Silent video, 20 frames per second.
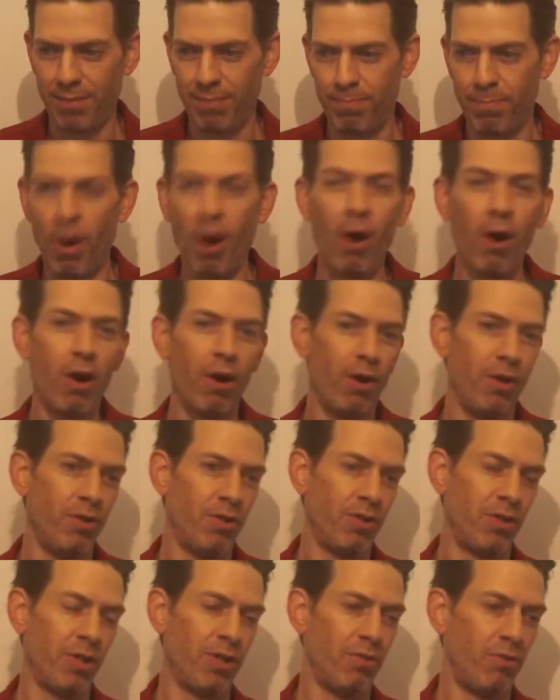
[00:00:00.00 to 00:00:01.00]

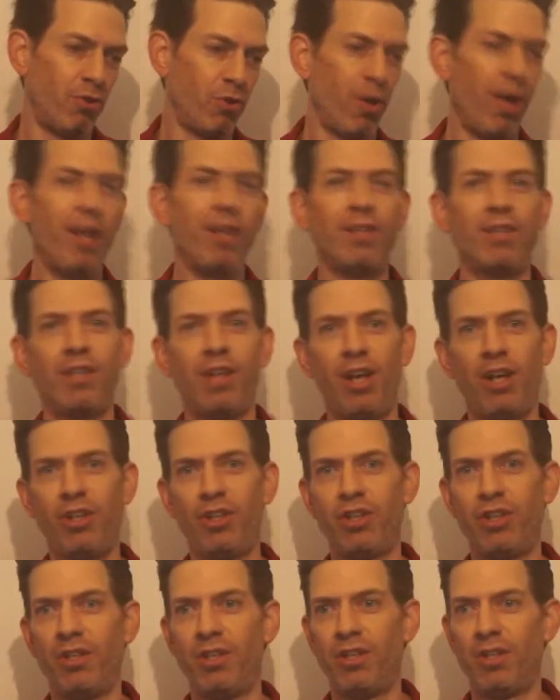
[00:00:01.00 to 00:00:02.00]
barns and train
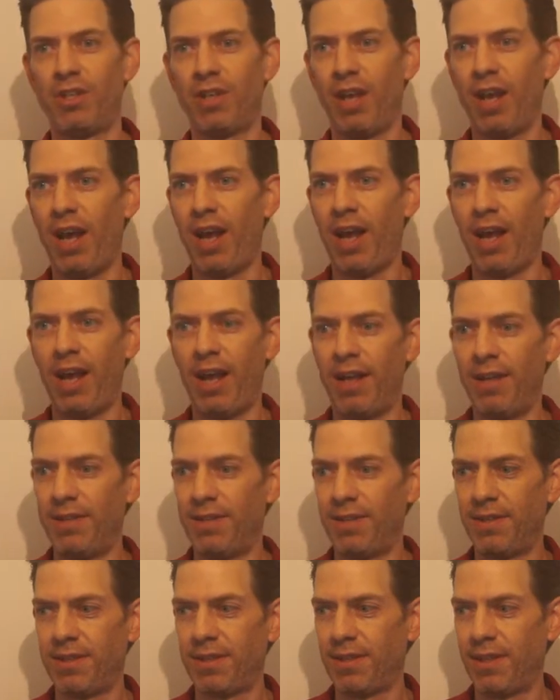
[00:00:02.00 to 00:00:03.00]
stations,
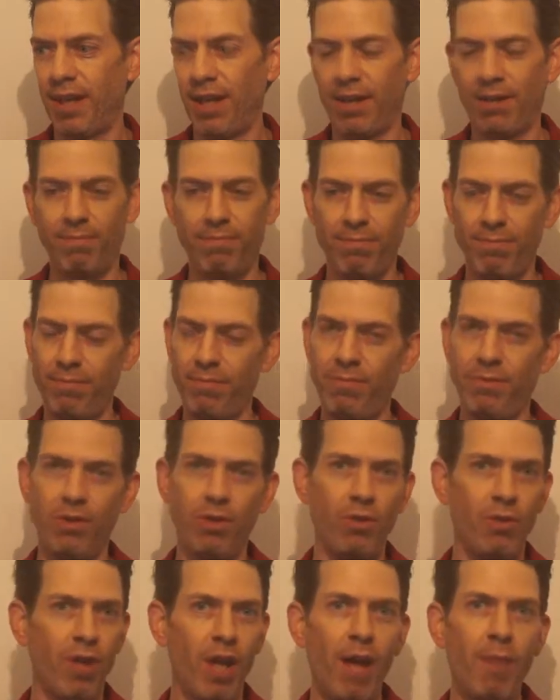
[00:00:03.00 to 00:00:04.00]
and like
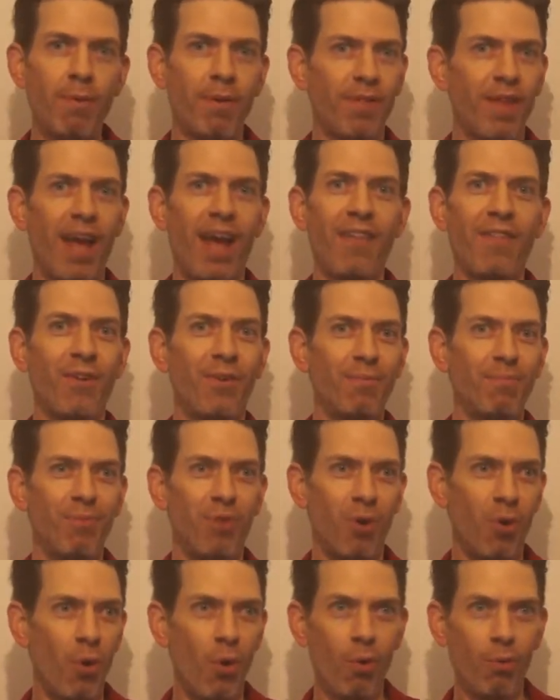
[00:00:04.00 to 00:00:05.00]
you name it, they had the
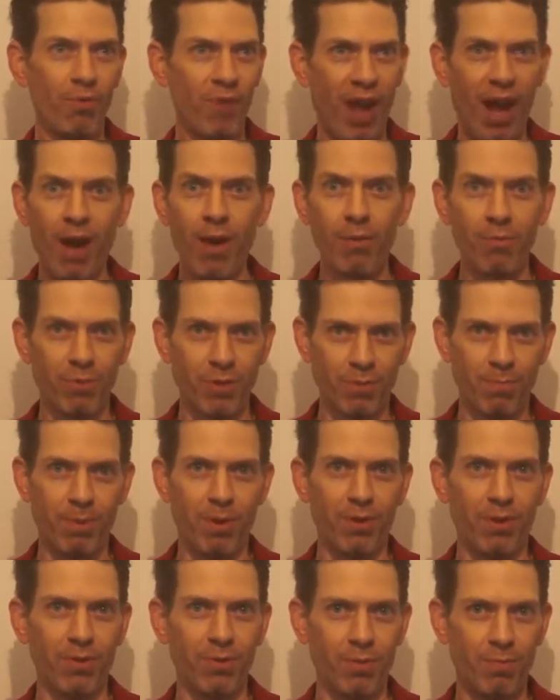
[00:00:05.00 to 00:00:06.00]
whole town was
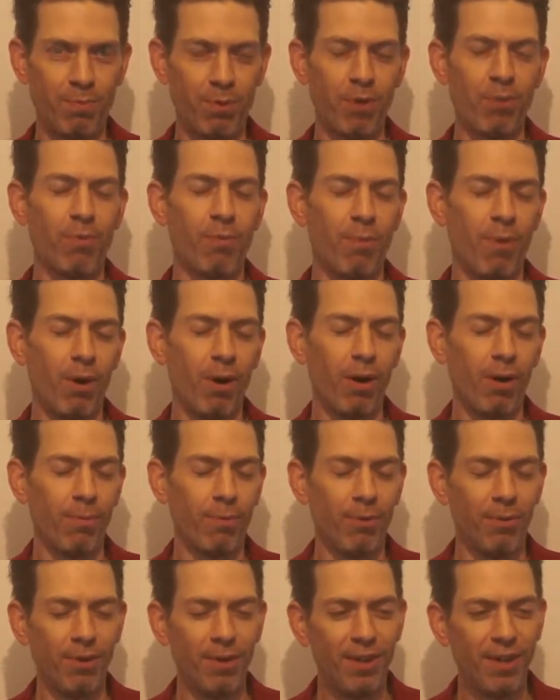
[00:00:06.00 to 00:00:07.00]
built. It was pretty
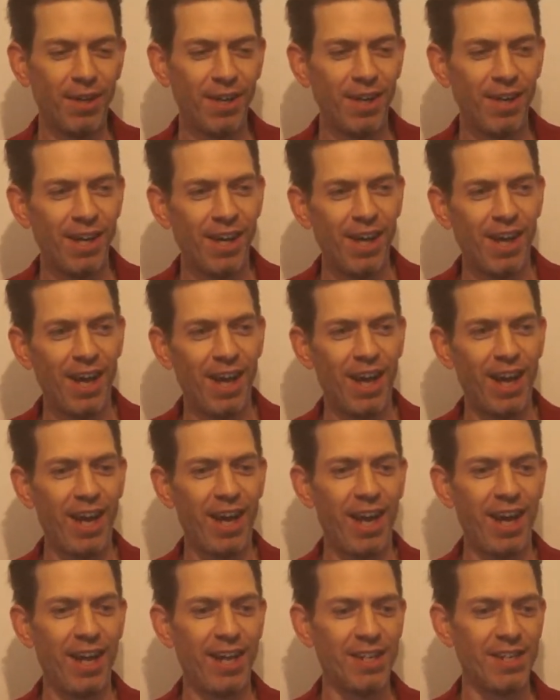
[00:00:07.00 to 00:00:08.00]
remarkable.
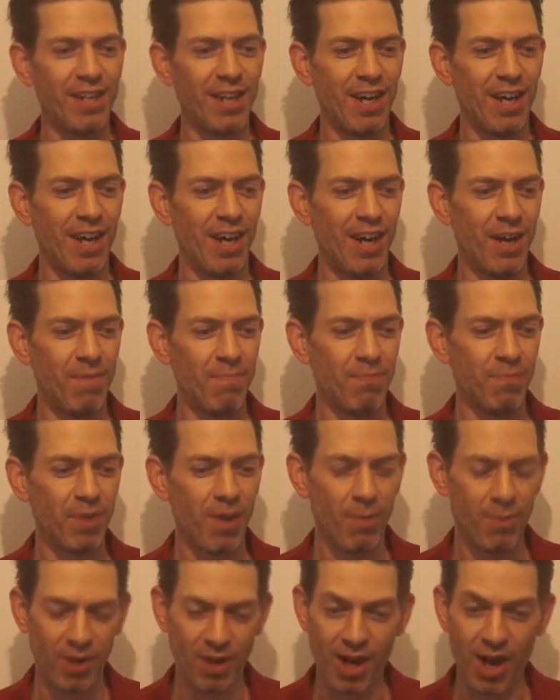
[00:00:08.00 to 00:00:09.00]
And
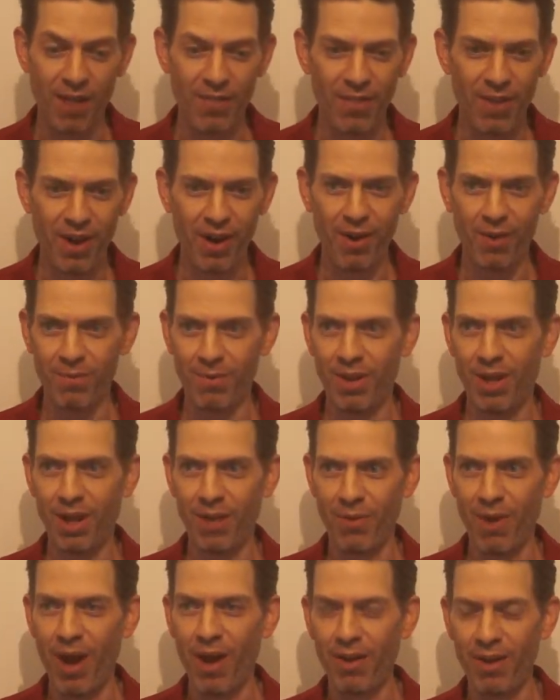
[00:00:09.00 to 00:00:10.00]
we got there, and we're like,
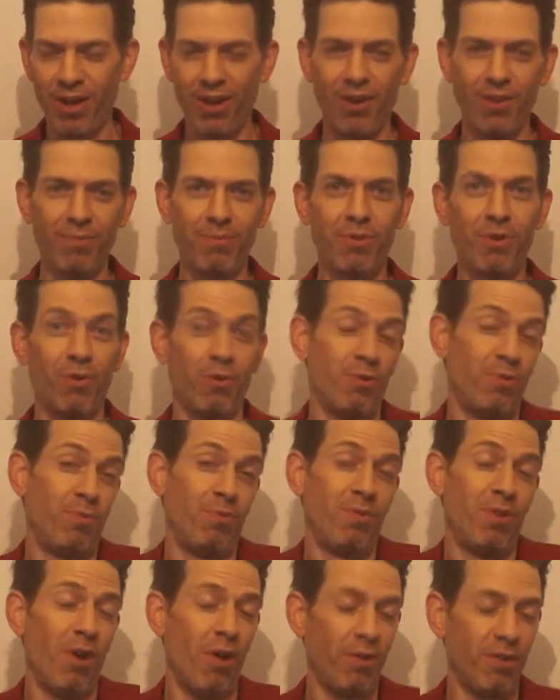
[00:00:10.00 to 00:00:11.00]
wow, of course,
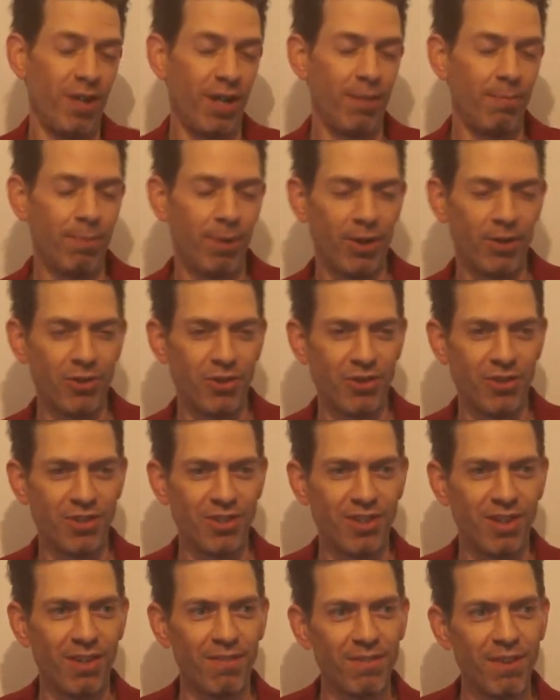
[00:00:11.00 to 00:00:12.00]
all taking pictures and
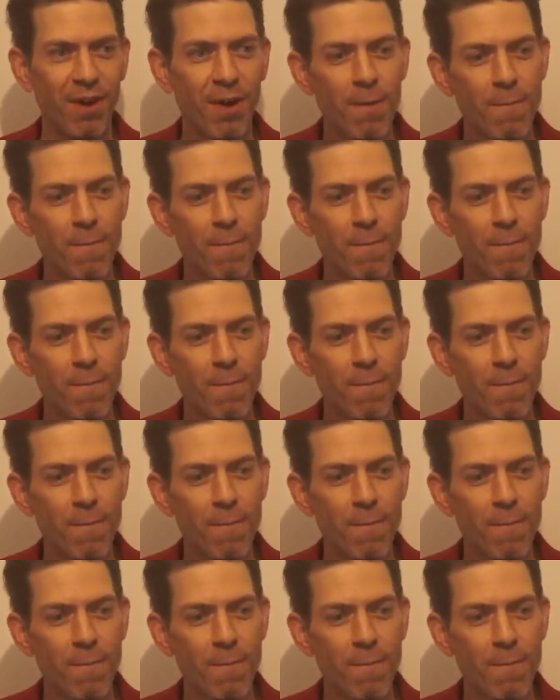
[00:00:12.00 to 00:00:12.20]
stuff.